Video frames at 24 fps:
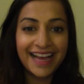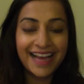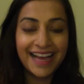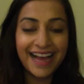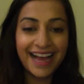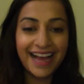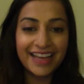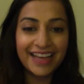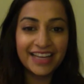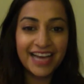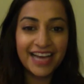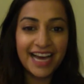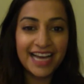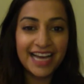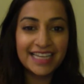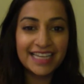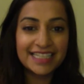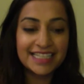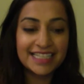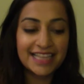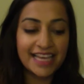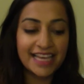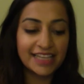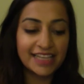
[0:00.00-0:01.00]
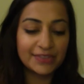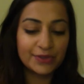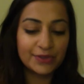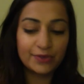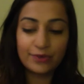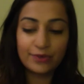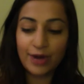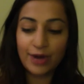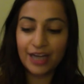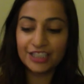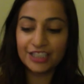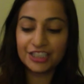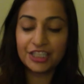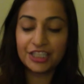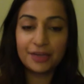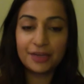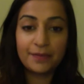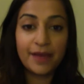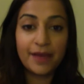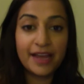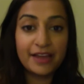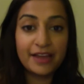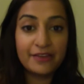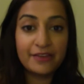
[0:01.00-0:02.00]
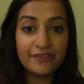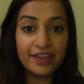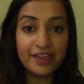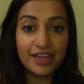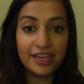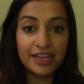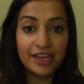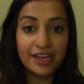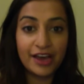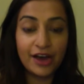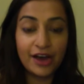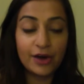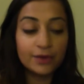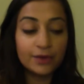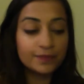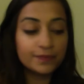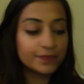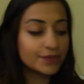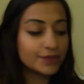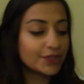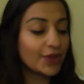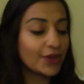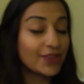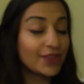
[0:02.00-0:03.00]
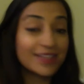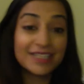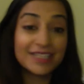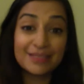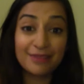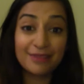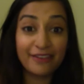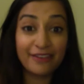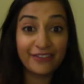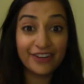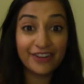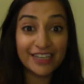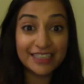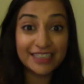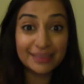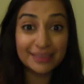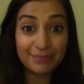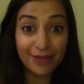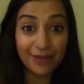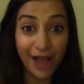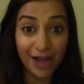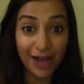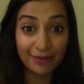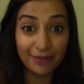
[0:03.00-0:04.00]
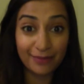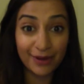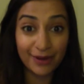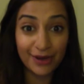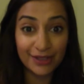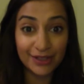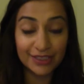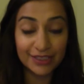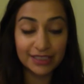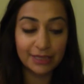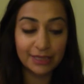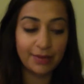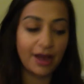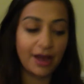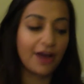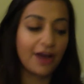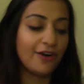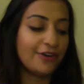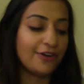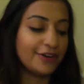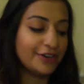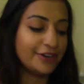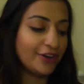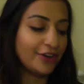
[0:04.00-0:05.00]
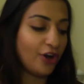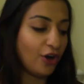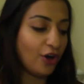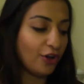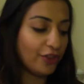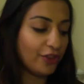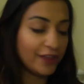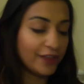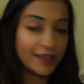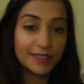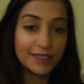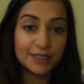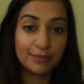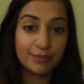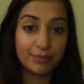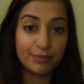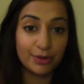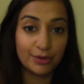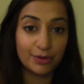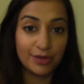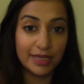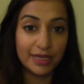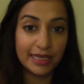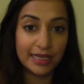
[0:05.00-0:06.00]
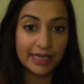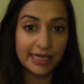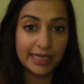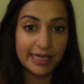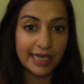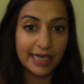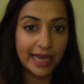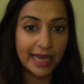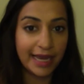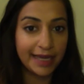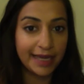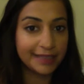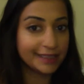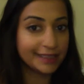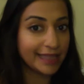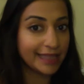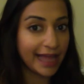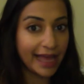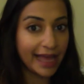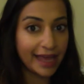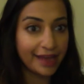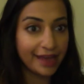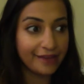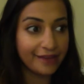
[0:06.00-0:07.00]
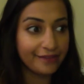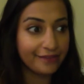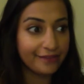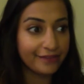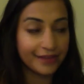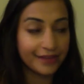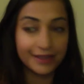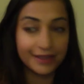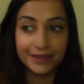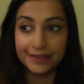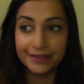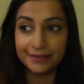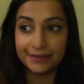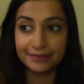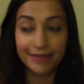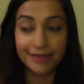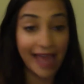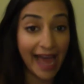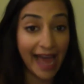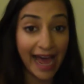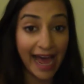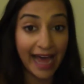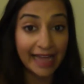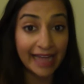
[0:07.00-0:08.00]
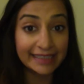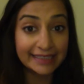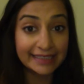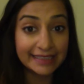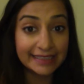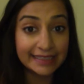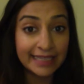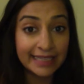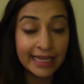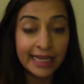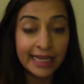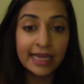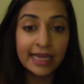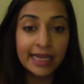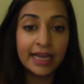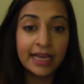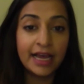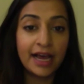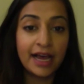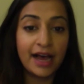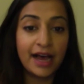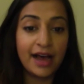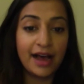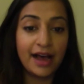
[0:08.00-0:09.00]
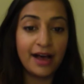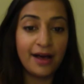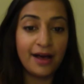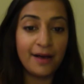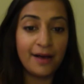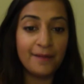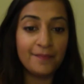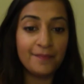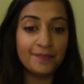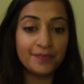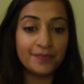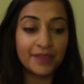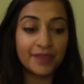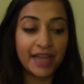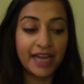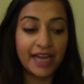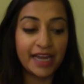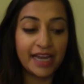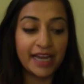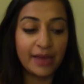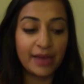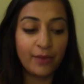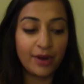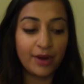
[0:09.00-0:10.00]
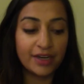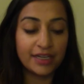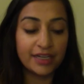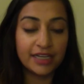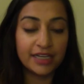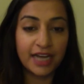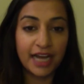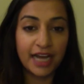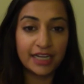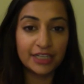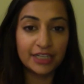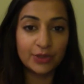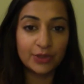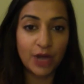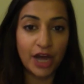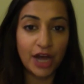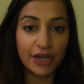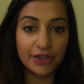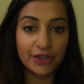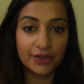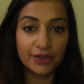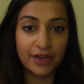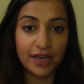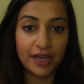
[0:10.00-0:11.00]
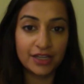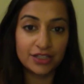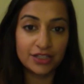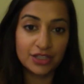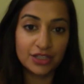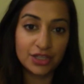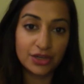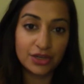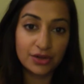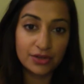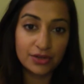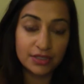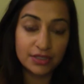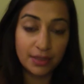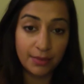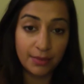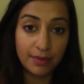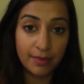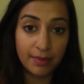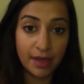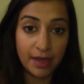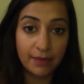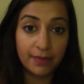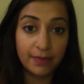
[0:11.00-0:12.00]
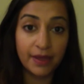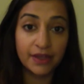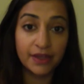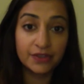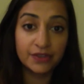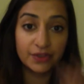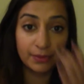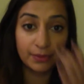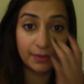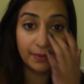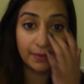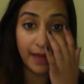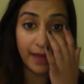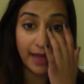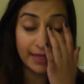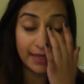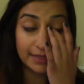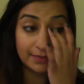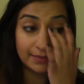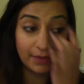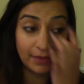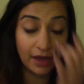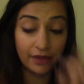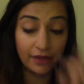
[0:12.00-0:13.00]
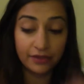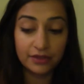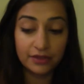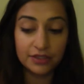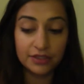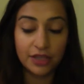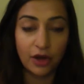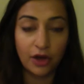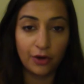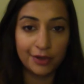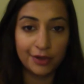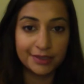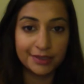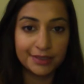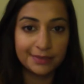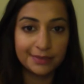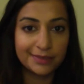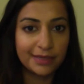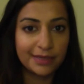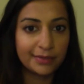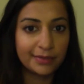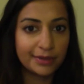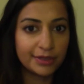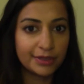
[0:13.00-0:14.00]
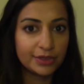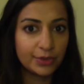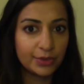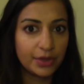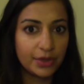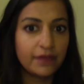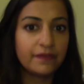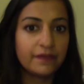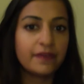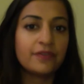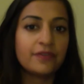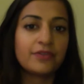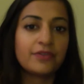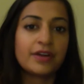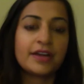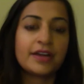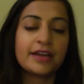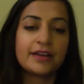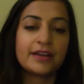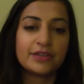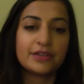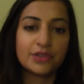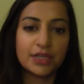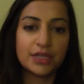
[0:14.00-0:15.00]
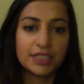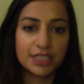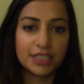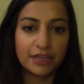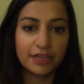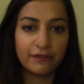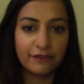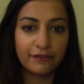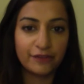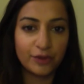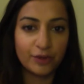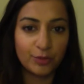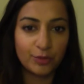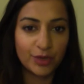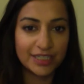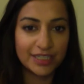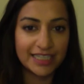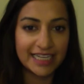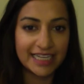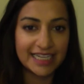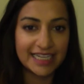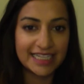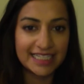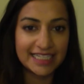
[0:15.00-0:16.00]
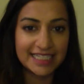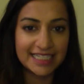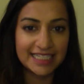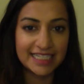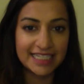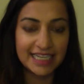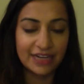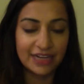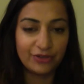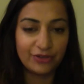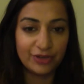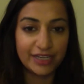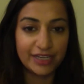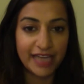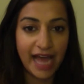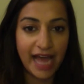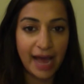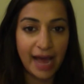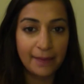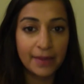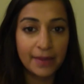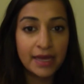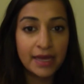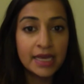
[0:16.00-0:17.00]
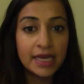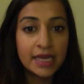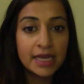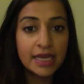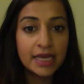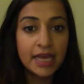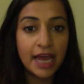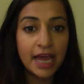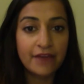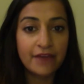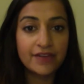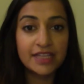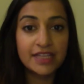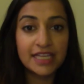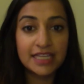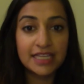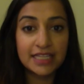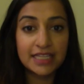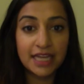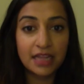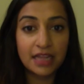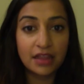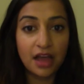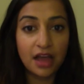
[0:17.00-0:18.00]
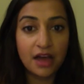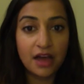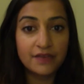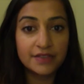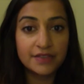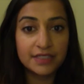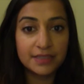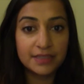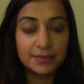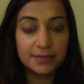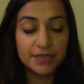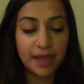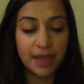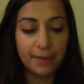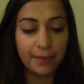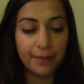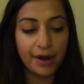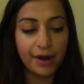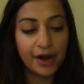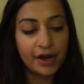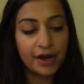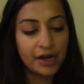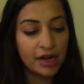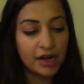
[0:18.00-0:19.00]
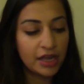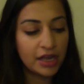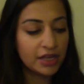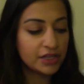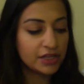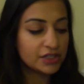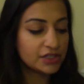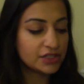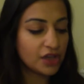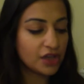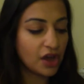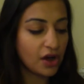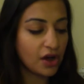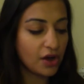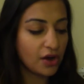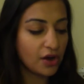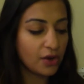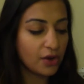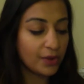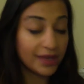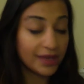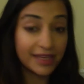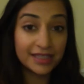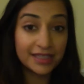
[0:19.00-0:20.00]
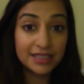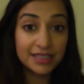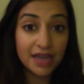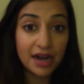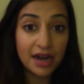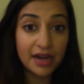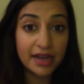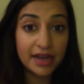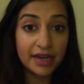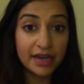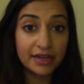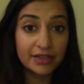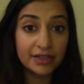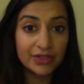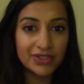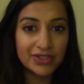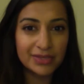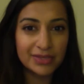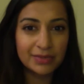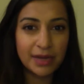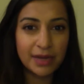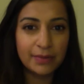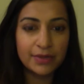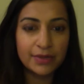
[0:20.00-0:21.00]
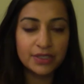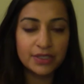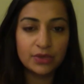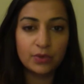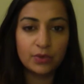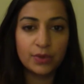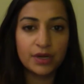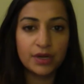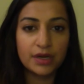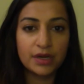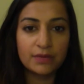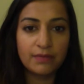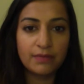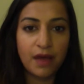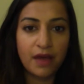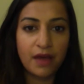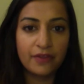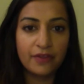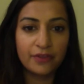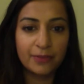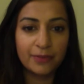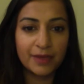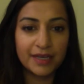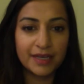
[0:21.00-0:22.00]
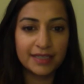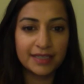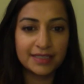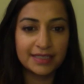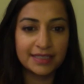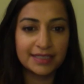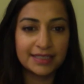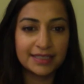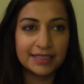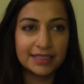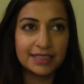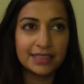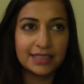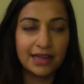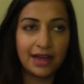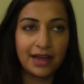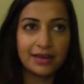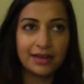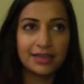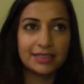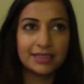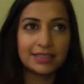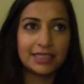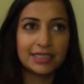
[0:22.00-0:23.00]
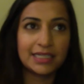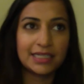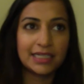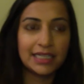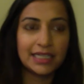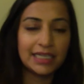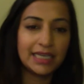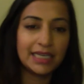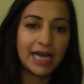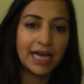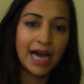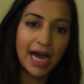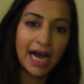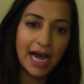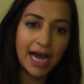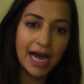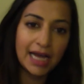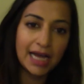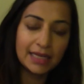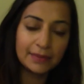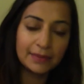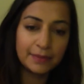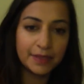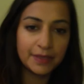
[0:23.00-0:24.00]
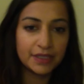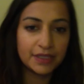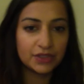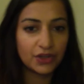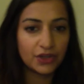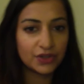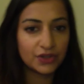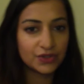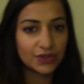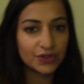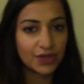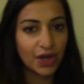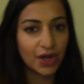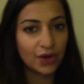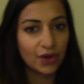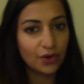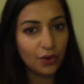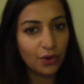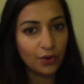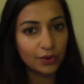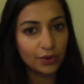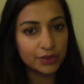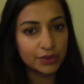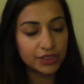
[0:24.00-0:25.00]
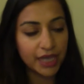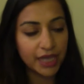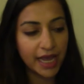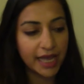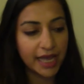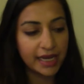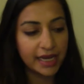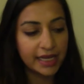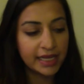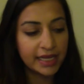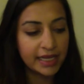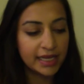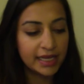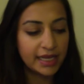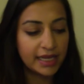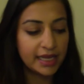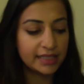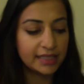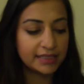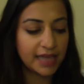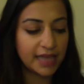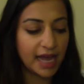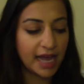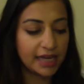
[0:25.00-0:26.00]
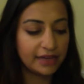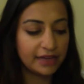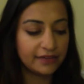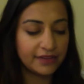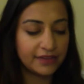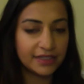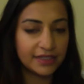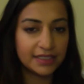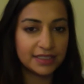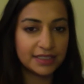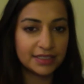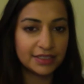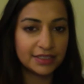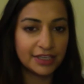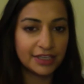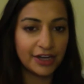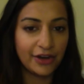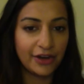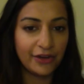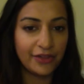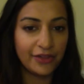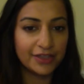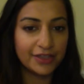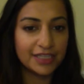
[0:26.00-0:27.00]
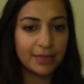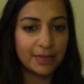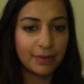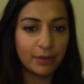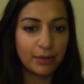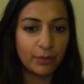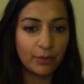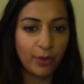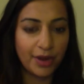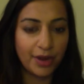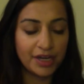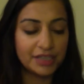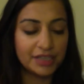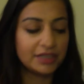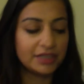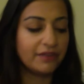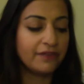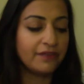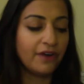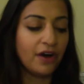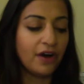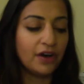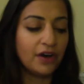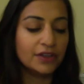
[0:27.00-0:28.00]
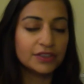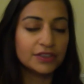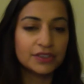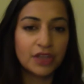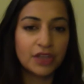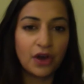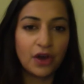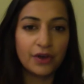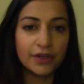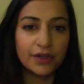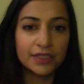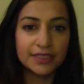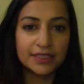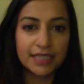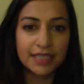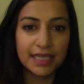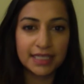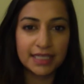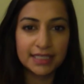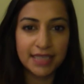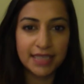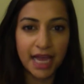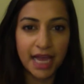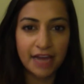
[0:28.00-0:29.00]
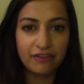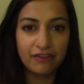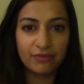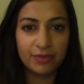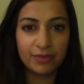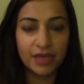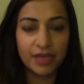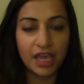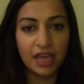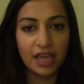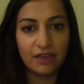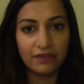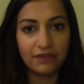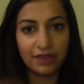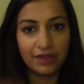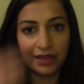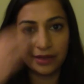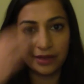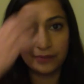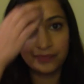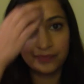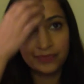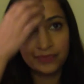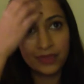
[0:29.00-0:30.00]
Hi guys, thanks for watching my video. So this is my first blog post about all things beauty and life and cats. And I wanted to kind of talk you guys through some of my picks from the past month. So it's September 25th right now, so I still have a few more days to recap everything that I loved in September. So we can get started. So September is a weird month because it's not necessarily hot, but it's also not cold yet. It's kind of the tipping point into fall. So your skin's kind of behaving,